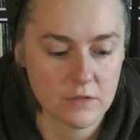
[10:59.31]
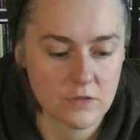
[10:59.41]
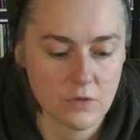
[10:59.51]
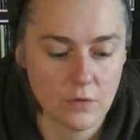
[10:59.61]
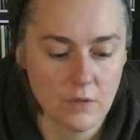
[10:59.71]

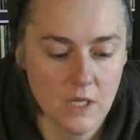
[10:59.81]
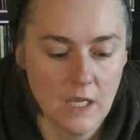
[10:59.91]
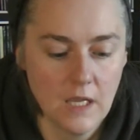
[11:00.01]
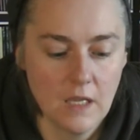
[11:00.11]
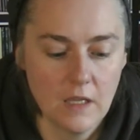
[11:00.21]
So
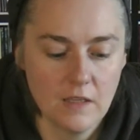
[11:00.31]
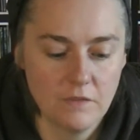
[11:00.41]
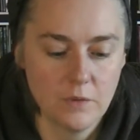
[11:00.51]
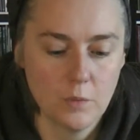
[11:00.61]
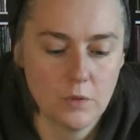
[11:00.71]

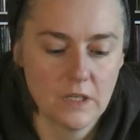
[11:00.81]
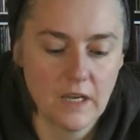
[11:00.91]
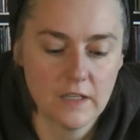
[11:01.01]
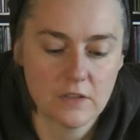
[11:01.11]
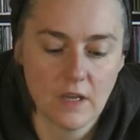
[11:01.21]
if you would
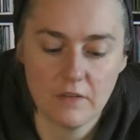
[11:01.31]
like to have a